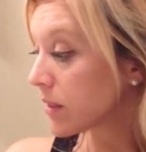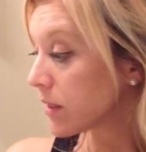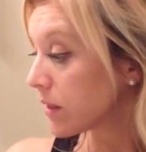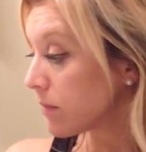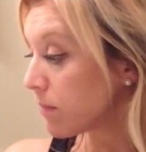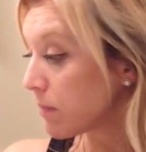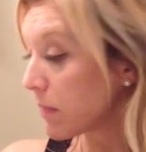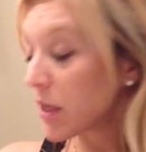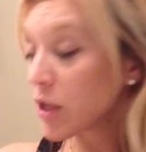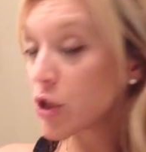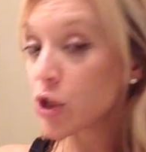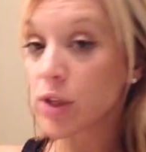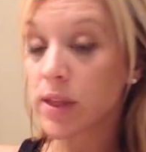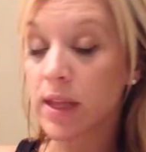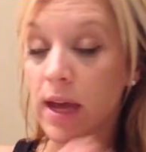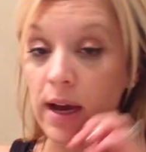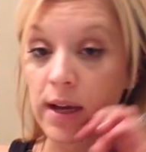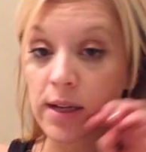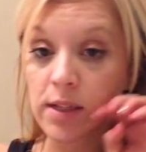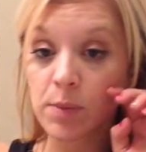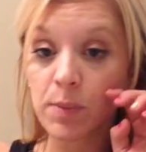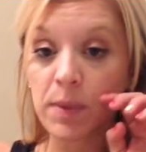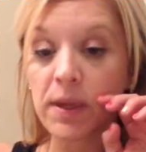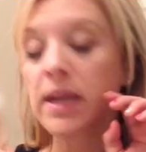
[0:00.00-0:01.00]
mention
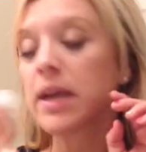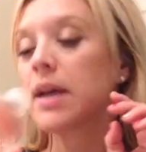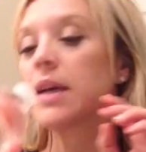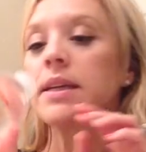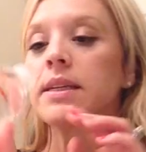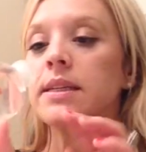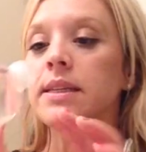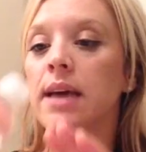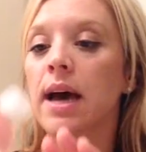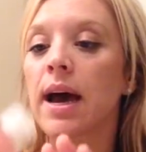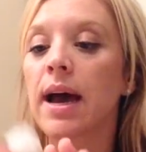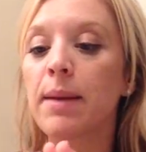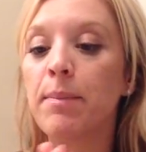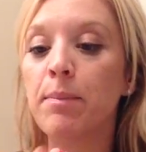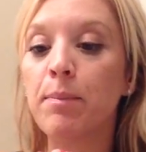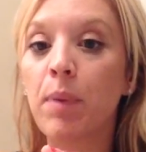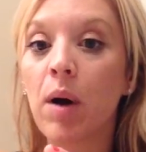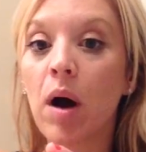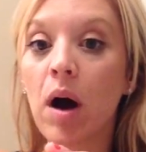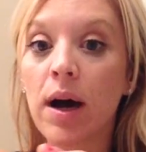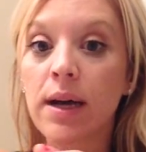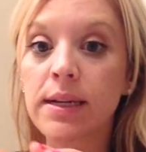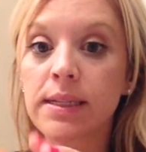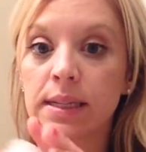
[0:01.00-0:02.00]
that is because I
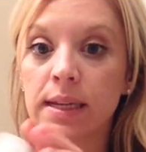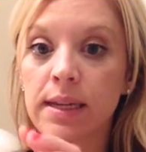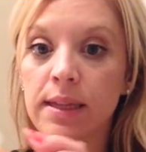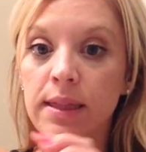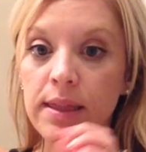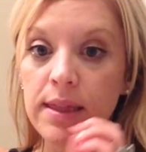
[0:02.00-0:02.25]
bought